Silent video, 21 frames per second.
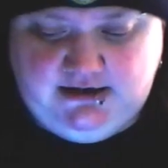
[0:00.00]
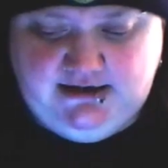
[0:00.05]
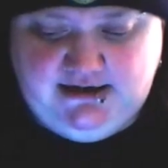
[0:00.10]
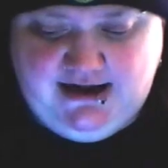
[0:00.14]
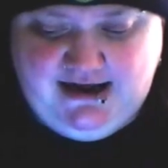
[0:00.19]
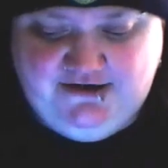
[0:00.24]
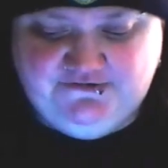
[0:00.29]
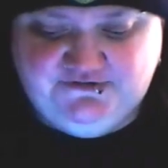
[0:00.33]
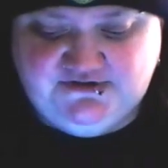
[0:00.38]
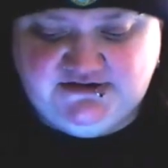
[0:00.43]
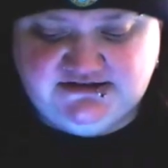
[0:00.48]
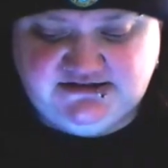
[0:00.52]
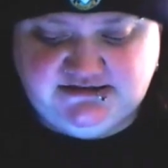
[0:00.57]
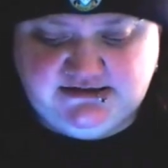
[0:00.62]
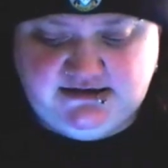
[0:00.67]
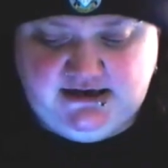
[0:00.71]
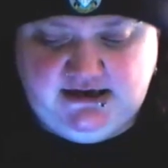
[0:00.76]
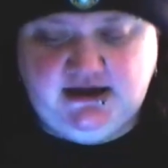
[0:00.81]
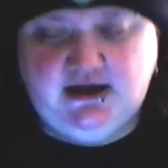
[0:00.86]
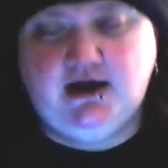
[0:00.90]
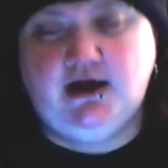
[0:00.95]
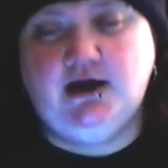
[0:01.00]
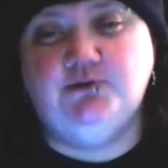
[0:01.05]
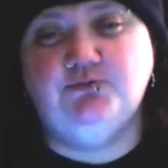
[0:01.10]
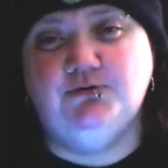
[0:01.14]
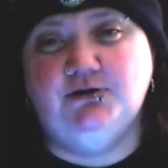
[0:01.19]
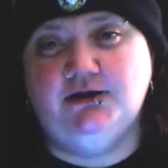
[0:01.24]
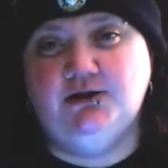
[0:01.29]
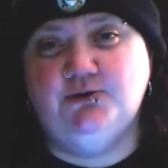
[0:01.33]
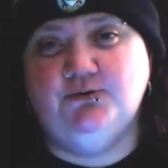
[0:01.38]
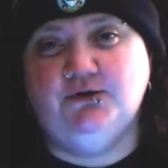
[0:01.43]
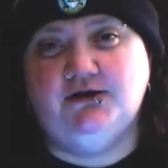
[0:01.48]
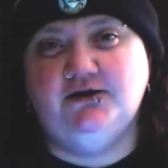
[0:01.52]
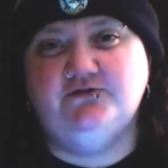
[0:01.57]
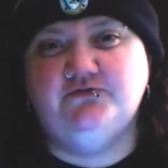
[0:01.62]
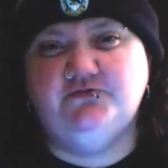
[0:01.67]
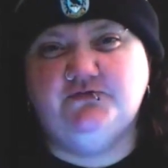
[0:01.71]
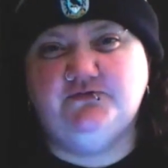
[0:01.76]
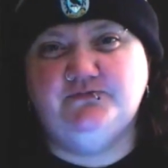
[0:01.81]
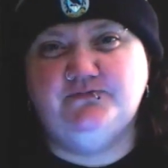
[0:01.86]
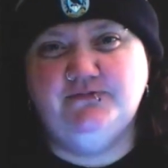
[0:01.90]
I'd have to say, I really want to,